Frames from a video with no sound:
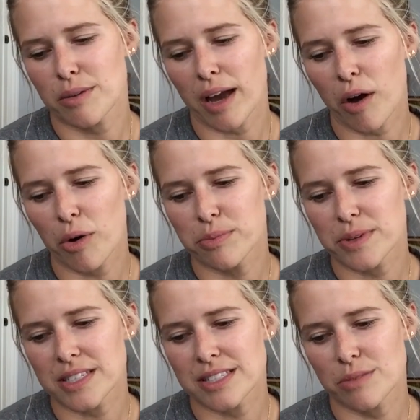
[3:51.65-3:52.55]
So I hope
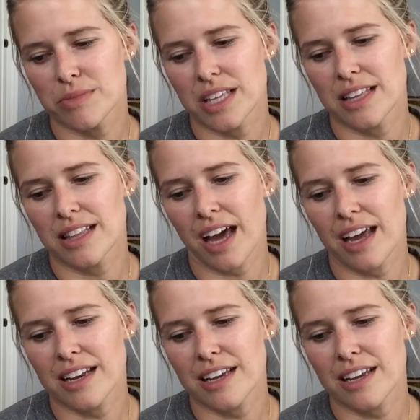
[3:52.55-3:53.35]
it's something that,